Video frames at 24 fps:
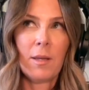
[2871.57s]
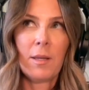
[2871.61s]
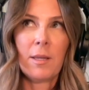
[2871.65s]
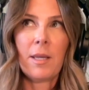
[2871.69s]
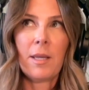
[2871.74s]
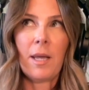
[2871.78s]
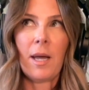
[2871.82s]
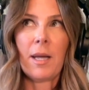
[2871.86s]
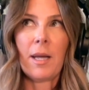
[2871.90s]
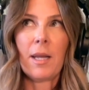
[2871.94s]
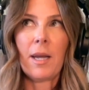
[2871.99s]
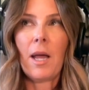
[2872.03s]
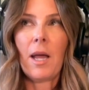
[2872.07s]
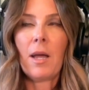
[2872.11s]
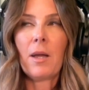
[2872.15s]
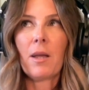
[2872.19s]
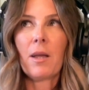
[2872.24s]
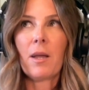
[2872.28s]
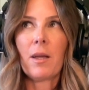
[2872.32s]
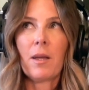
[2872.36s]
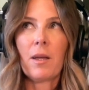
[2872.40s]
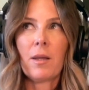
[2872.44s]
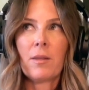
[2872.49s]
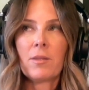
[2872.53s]
Yeah, and
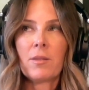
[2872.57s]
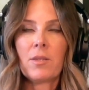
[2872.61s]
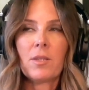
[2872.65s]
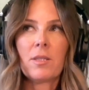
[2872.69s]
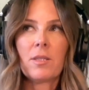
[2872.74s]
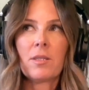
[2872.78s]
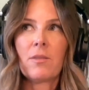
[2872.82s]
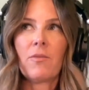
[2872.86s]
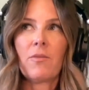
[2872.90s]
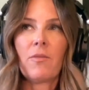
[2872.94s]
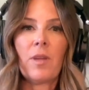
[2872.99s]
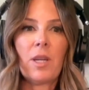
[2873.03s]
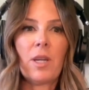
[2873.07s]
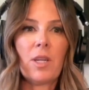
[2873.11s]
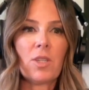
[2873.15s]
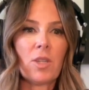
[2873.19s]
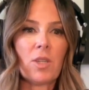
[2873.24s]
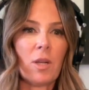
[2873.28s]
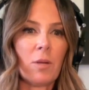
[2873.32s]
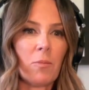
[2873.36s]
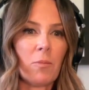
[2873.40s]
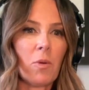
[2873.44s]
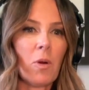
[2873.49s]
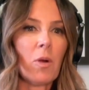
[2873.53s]
I just to finish
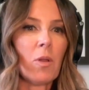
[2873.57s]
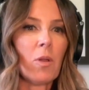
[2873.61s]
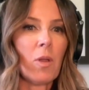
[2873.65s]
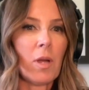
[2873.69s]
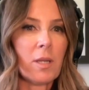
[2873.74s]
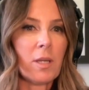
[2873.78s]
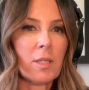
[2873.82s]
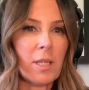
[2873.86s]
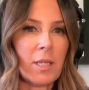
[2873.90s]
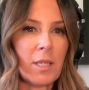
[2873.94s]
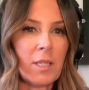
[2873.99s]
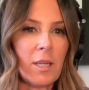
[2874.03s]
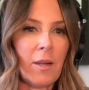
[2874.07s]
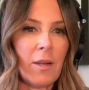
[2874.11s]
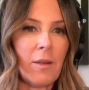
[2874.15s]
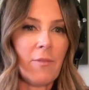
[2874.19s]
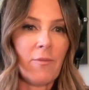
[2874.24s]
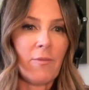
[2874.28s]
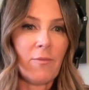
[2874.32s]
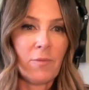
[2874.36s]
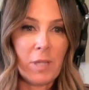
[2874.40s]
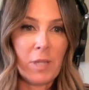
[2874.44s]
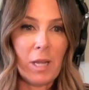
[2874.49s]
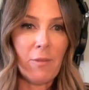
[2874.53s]
on ProLon, because I
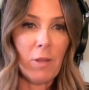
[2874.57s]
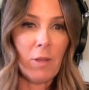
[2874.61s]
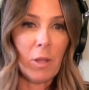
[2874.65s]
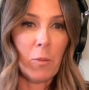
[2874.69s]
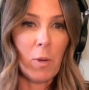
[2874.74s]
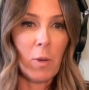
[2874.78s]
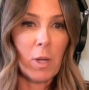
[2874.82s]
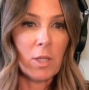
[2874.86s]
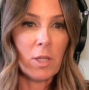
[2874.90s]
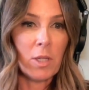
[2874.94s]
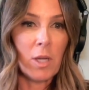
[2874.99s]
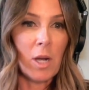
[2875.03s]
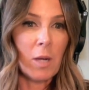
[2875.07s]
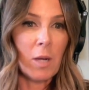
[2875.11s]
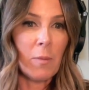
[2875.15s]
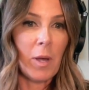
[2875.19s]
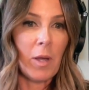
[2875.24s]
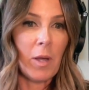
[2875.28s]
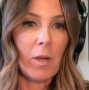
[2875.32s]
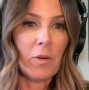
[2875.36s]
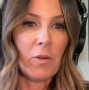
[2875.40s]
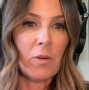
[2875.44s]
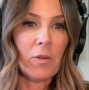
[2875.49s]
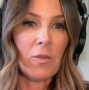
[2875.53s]
definitely want to talk
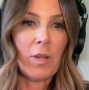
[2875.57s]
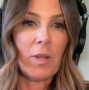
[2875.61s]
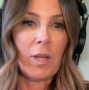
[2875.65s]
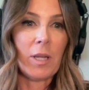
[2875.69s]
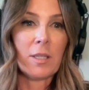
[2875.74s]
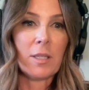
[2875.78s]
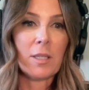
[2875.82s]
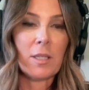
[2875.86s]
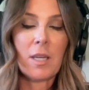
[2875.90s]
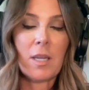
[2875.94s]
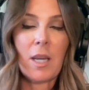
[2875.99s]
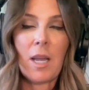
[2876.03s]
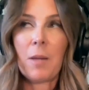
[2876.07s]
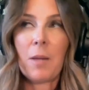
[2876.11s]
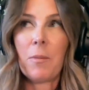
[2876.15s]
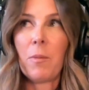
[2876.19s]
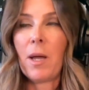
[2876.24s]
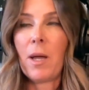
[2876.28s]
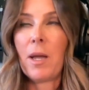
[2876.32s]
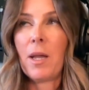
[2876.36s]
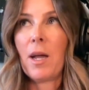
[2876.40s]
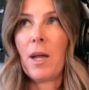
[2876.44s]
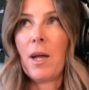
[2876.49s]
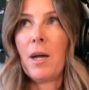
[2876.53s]
about other things today,
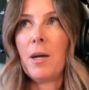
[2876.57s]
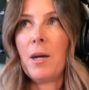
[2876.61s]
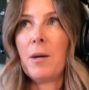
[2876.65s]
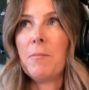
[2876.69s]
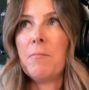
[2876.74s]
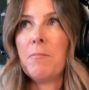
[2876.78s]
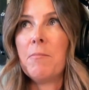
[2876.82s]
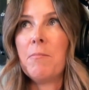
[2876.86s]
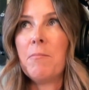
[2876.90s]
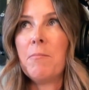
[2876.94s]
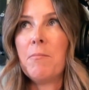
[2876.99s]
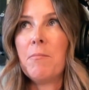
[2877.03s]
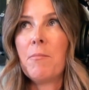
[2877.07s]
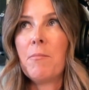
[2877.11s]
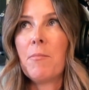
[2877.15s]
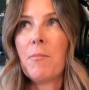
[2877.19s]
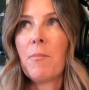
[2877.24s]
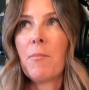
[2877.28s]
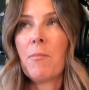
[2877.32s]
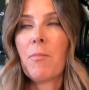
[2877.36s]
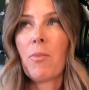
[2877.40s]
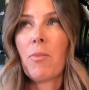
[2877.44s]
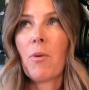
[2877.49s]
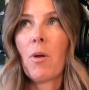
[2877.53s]
but
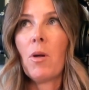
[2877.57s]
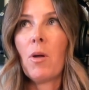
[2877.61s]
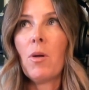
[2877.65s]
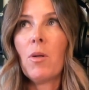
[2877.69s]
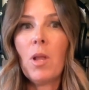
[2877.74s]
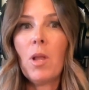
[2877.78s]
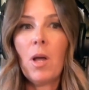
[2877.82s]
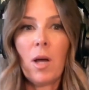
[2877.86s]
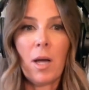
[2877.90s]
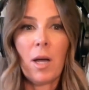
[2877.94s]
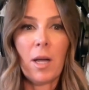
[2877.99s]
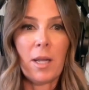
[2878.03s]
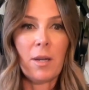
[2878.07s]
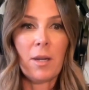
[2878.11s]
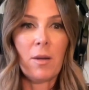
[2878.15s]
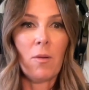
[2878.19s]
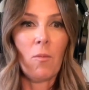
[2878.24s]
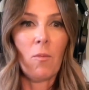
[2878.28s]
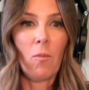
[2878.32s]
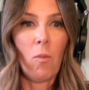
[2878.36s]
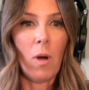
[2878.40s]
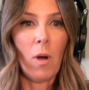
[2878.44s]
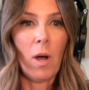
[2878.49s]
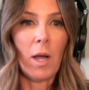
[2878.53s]
ProLon
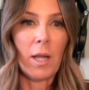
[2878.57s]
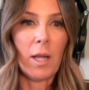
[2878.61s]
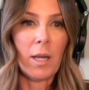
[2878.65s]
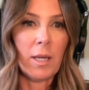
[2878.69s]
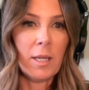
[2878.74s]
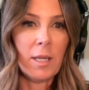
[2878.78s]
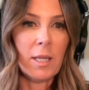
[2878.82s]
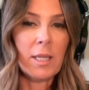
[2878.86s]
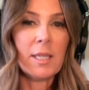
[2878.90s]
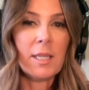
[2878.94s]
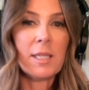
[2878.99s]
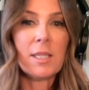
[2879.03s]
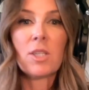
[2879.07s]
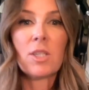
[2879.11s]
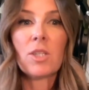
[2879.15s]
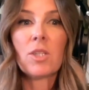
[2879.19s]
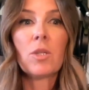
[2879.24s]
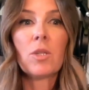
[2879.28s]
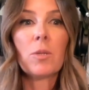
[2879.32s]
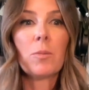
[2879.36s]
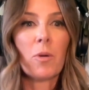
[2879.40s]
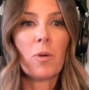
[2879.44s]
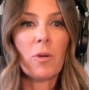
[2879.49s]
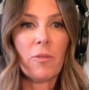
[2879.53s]
1 is
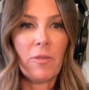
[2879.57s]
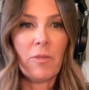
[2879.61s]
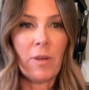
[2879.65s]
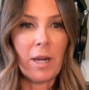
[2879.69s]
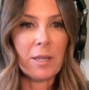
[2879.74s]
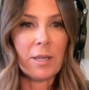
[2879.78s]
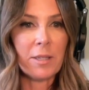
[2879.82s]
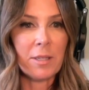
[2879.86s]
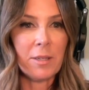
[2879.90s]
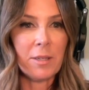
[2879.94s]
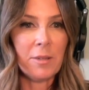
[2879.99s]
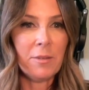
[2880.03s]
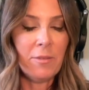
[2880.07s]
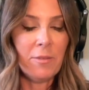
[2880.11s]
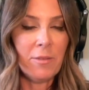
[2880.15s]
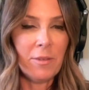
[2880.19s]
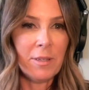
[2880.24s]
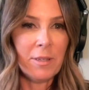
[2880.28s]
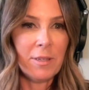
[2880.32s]
super effective.